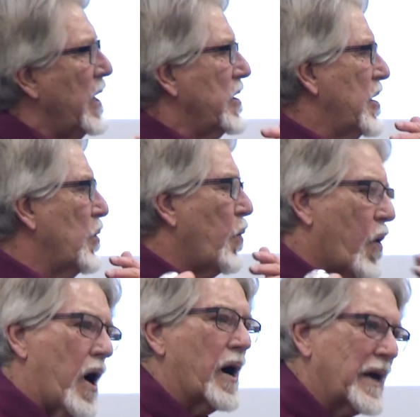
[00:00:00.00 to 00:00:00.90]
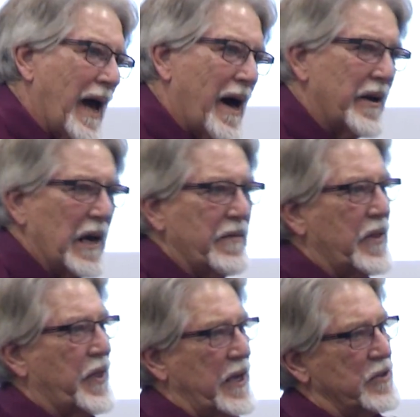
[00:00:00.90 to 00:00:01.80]
You walk out and
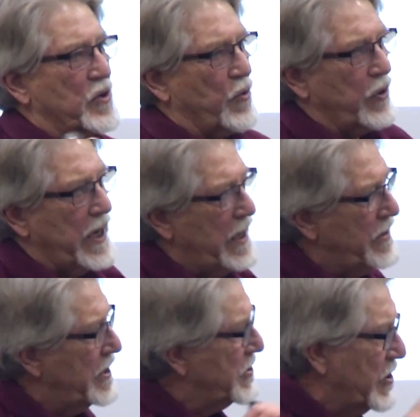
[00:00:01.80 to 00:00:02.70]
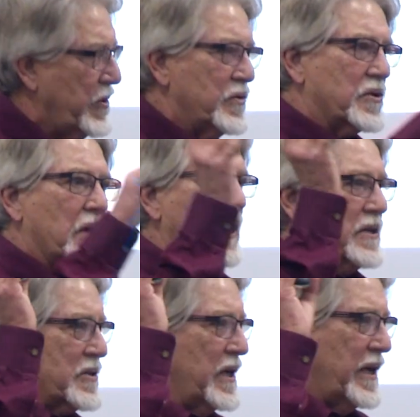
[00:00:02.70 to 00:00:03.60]
everything's green, the dew's
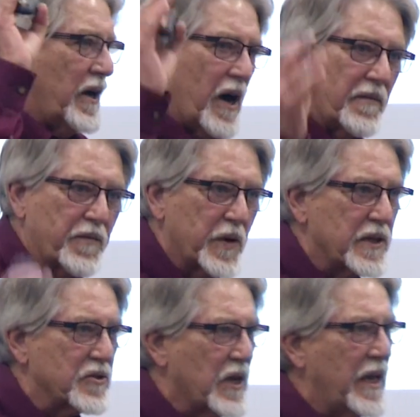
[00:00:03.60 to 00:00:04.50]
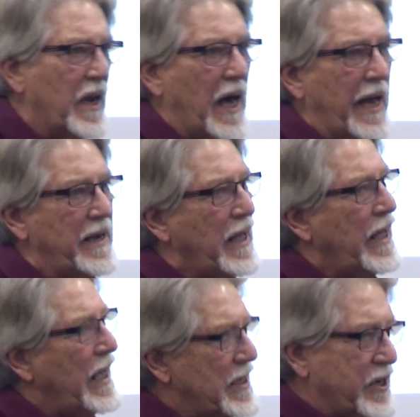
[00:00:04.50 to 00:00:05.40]
glistening off with the sunlight.
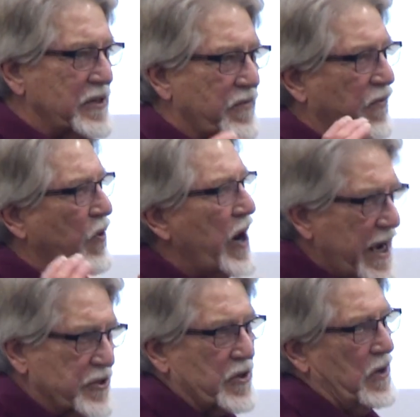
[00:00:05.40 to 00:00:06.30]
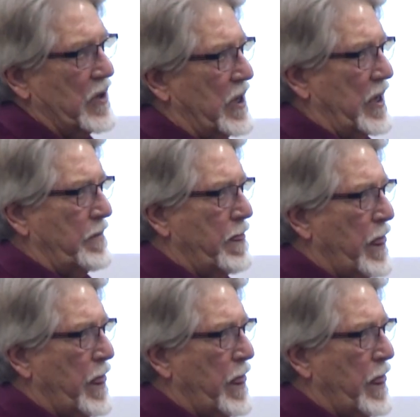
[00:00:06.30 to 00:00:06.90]
It's just fresh looking.